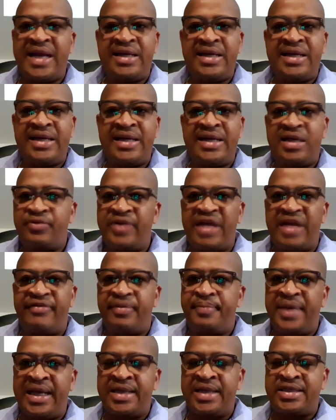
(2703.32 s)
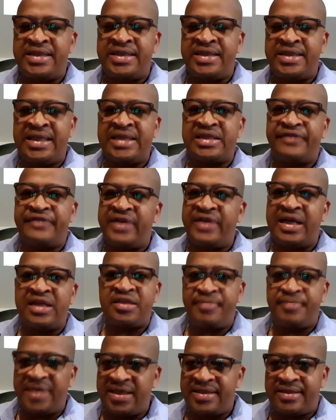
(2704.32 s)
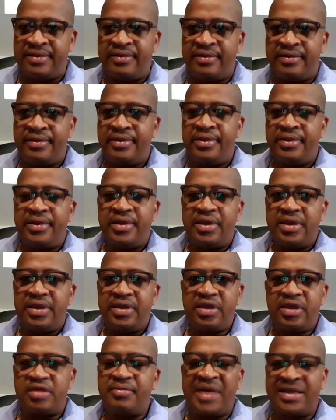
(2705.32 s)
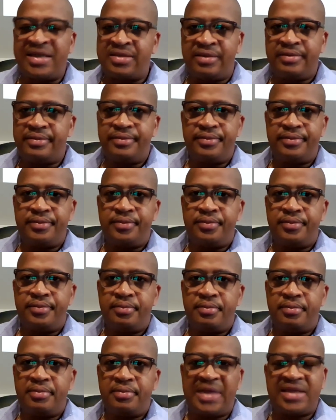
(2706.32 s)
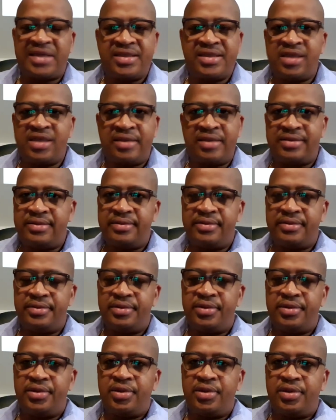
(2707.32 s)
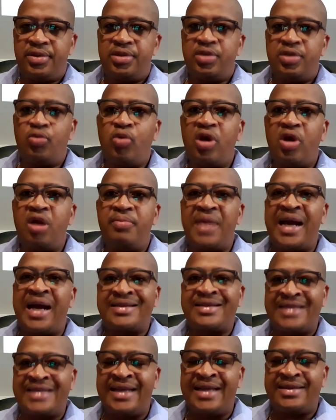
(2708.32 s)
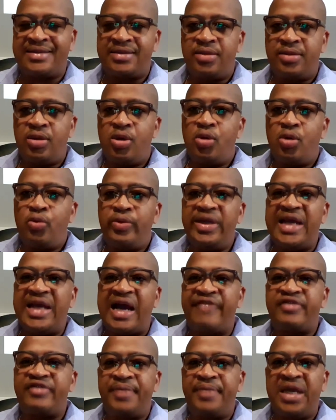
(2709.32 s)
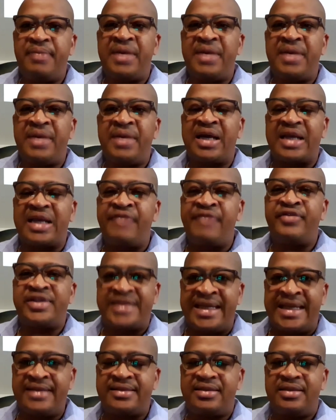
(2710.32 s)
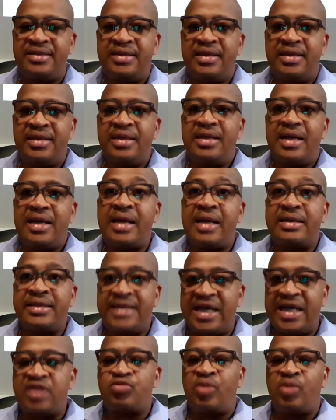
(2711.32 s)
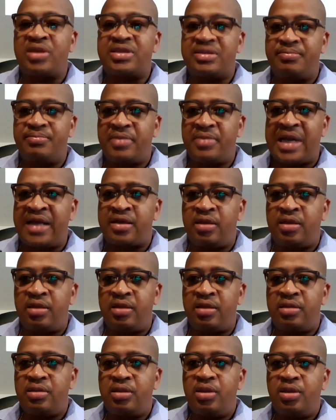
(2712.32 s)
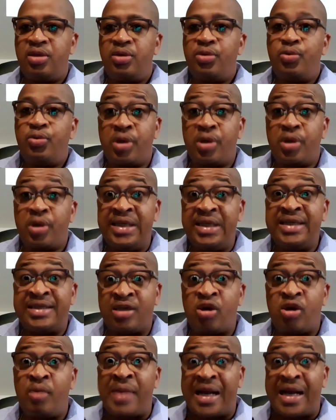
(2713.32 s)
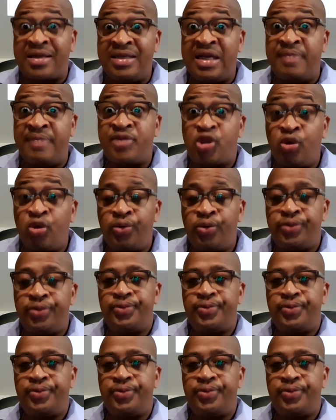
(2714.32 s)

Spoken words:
that we have a PhD as a finance minister. Doesn't matter. Matters not. The World Bank says we have to pay back every cent. And guess what, Michael? We're going to need to go back to them soon